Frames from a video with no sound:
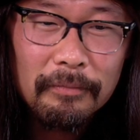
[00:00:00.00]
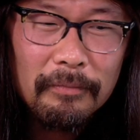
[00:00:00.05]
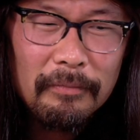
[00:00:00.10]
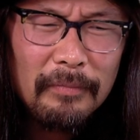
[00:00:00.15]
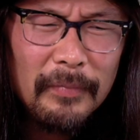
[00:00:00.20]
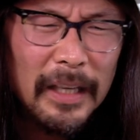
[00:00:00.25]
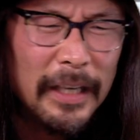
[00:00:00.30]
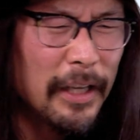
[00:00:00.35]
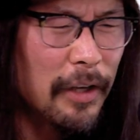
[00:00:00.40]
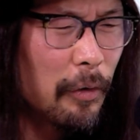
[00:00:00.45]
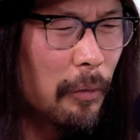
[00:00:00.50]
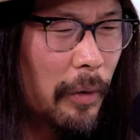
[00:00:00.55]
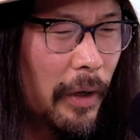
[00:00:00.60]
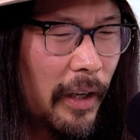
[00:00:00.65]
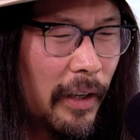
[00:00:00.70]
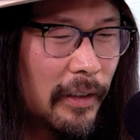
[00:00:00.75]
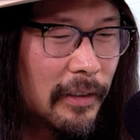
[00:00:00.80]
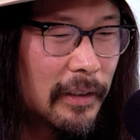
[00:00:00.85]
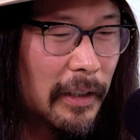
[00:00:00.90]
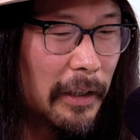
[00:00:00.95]
In a
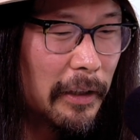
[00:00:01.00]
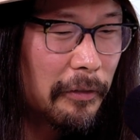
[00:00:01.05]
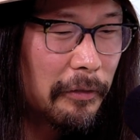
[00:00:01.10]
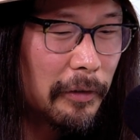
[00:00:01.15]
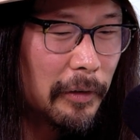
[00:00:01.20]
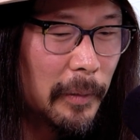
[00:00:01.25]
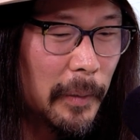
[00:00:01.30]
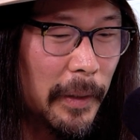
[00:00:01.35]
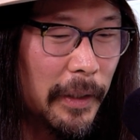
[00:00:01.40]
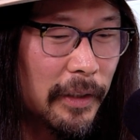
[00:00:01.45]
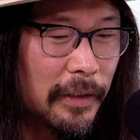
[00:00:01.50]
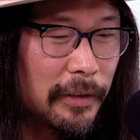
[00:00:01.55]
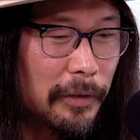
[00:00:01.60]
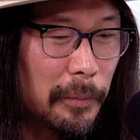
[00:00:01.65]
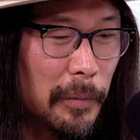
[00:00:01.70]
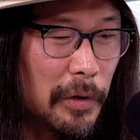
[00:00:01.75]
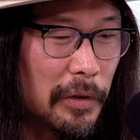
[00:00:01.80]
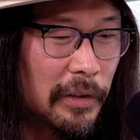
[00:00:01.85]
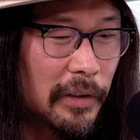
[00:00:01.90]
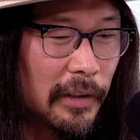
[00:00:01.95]
way, it's kind of related to
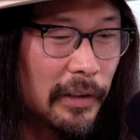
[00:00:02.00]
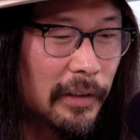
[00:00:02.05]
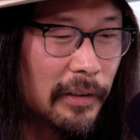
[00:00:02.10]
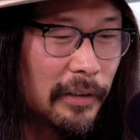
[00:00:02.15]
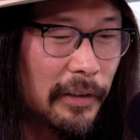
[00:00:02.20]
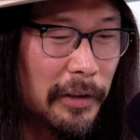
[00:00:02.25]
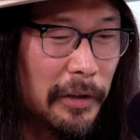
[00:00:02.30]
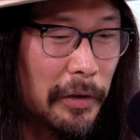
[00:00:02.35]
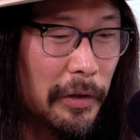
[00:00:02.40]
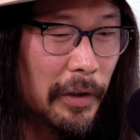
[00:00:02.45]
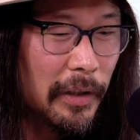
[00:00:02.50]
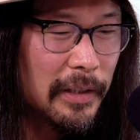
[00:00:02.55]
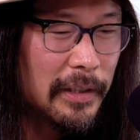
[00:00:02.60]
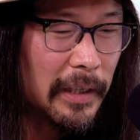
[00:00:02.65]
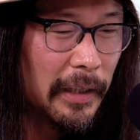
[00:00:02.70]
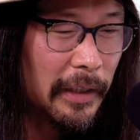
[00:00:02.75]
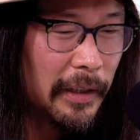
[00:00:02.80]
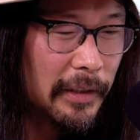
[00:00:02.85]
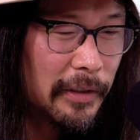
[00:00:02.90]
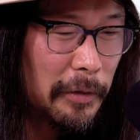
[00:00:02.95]
music.
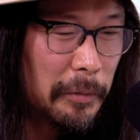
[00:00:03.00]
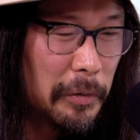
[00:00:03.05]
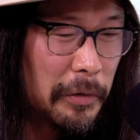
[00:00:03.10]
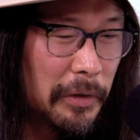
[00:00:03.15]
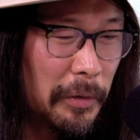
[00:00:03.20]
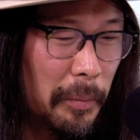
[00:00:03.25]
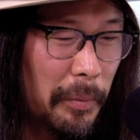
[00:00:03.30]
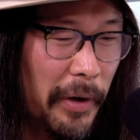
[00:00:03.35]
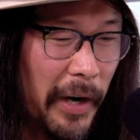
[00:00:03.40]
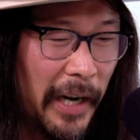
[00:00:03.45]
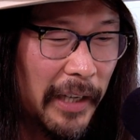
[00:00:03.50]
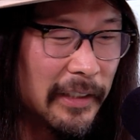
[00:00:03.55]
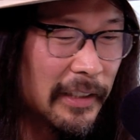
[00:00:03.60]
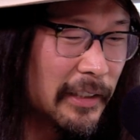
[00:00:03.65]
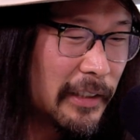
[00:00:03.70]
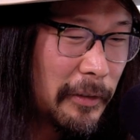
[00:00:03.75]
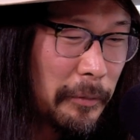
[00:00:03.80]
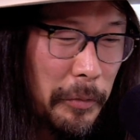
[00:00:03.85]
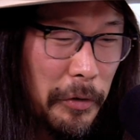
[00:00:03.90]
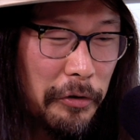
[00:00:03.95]
It's almost a
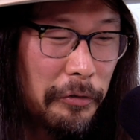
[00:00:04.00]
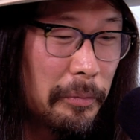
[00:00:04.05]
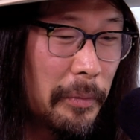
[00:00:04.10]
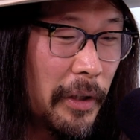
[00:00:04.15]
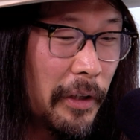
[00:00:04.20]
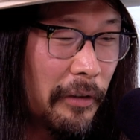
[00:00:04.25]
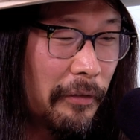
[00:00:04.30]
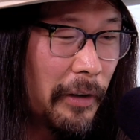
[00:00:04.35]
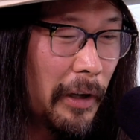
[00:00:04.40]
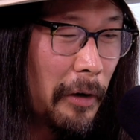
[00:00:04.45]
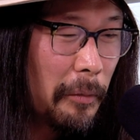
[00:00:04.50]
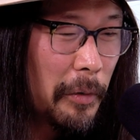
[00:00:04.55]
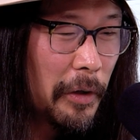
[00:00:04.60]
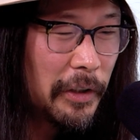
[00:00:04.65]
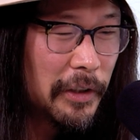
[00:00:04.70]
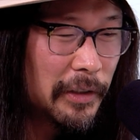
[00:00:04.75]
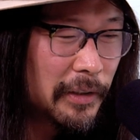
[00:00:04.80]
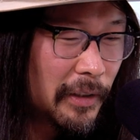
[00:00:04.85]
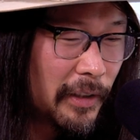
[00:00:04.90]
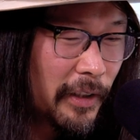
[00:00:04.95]
practiced movement of how
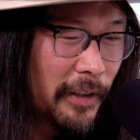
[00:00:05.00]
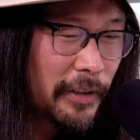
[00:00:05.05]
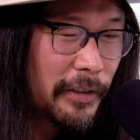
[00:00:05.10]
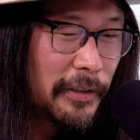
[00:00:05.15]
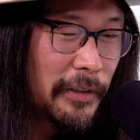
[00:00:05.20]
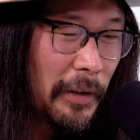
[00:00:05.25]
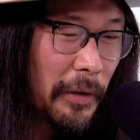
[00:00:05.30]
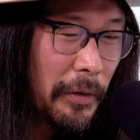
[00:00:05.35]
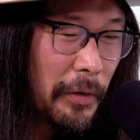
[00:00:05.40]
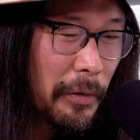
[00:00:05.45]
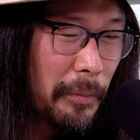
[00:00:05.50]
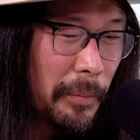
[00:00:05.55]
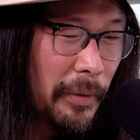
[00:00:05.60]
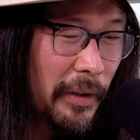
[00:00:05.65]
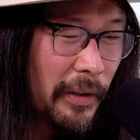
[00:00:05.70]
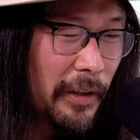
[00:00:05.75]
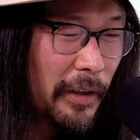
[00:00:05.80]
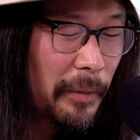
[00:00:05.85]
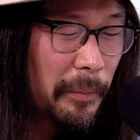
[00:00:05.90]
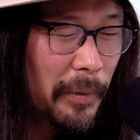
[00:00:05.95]
much salt you
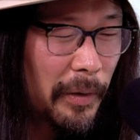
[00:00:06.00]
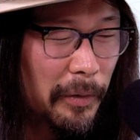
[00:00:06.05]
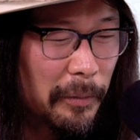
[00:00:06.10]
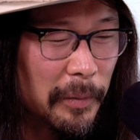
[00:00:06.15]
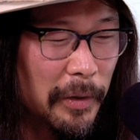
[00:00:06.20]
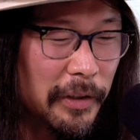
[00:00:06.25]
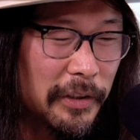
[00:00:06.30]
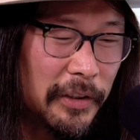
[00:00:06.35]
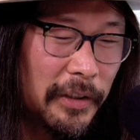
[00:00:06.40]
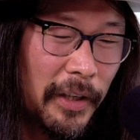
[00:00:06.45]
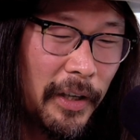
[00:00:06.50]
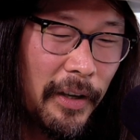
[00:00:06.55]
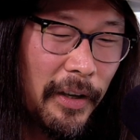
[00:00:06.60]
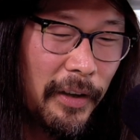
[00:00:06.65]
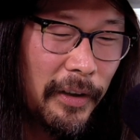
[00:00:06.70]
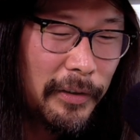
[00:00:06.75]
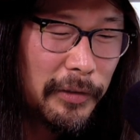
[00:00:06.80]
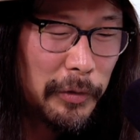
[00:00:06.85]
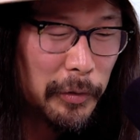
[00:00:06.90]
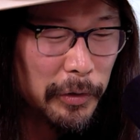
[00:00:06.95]
pick up, how much
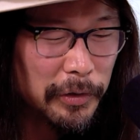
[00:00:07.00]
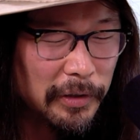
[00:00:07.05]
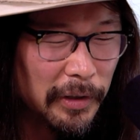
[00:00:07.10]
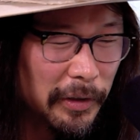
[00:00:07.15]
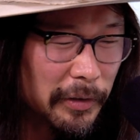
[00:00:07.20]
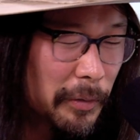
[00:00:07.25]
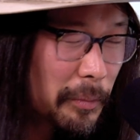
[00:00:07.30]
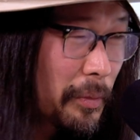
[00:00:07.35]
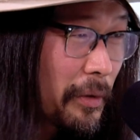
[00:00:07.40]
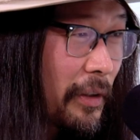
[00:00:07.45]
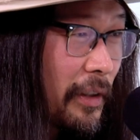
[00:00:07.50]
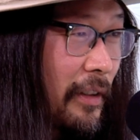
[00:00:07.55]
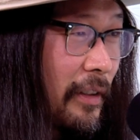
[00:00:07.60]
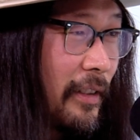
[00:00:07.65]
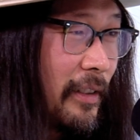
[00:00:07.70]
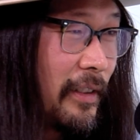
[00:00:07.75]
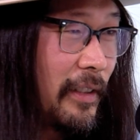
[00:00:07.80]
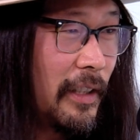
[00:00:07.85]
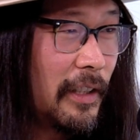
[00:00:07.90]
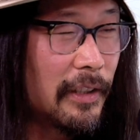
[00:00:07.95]
soy sauce you put in
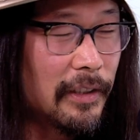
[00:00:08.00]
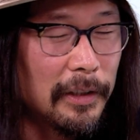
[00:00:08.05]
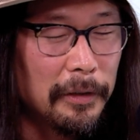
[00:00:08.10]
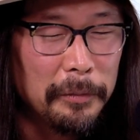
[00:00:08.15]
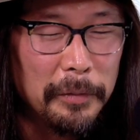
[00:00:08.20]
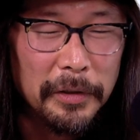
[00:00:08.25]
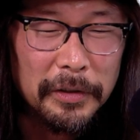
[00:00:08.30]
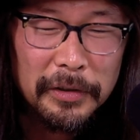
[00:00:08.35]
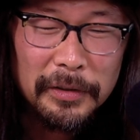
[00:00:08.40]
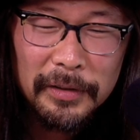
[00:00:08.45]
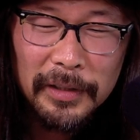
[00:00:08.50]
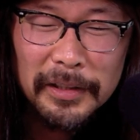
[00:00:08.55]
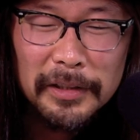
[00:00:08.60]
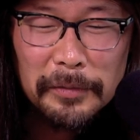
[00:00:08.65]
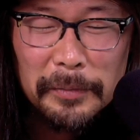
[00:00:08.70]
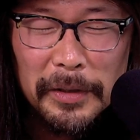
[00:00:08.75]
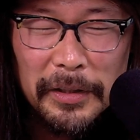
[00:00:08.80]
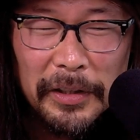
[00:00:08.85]
this dish, how much sesame